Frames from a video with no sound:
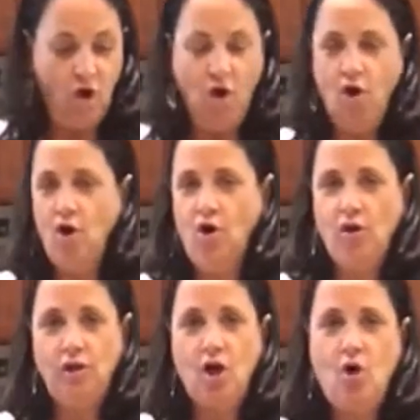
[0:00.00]

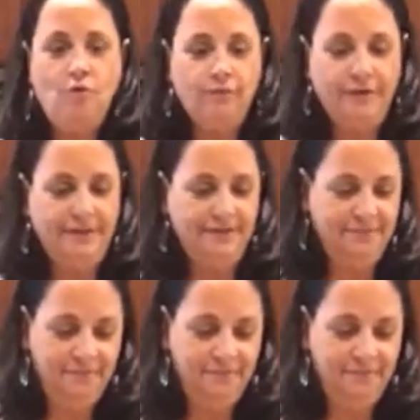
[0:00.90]
all over it.